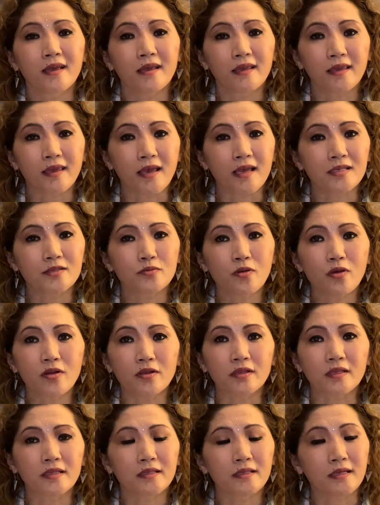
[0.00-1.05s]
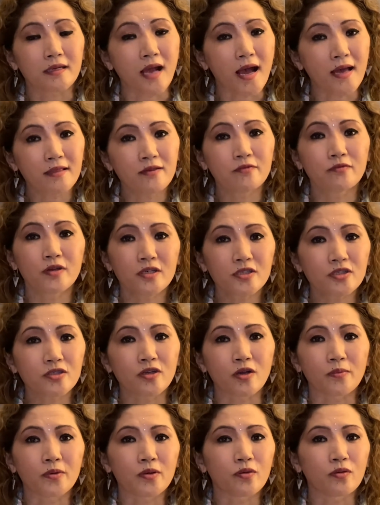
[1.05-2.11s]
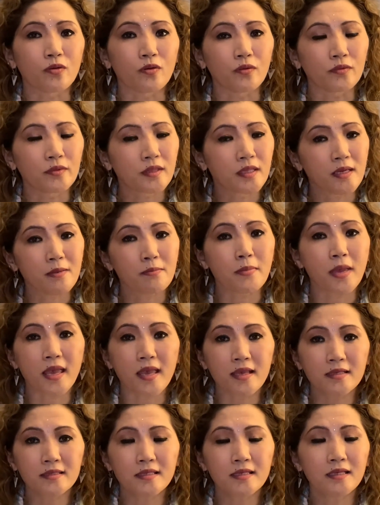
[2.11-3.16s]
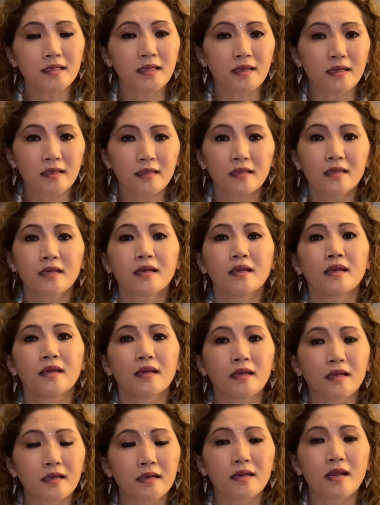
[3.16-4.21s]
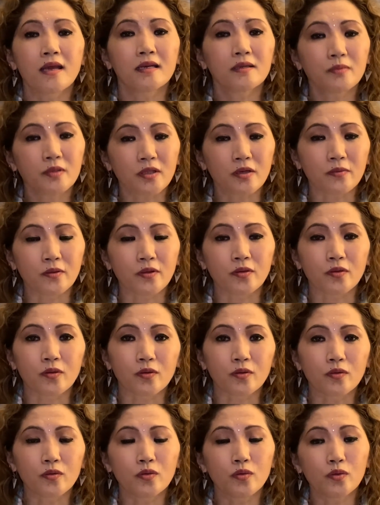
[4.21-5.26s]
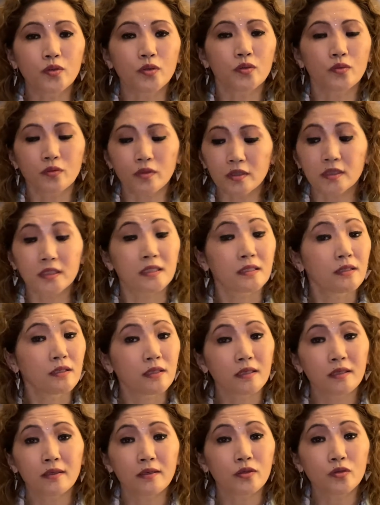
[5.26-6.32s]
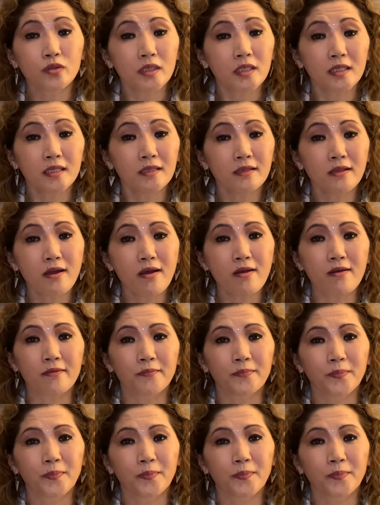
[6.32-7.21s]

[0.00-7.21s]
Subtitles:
Guess what? There are other version of you, the amazing, incredible of you, who you were, you didn't know.